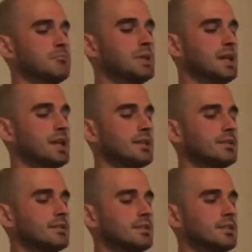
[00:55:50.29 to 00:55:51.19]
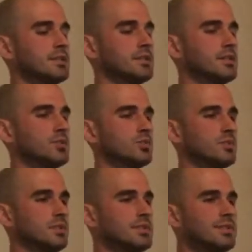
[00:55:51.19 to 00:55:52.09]
But uh, it,
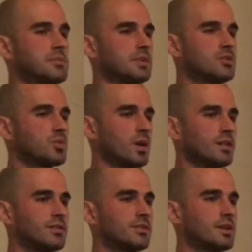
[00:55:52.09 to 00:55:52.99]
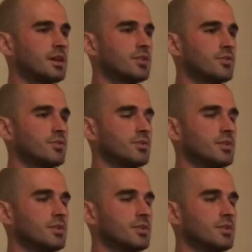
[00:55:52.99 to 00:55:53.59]
it seemed to us kind of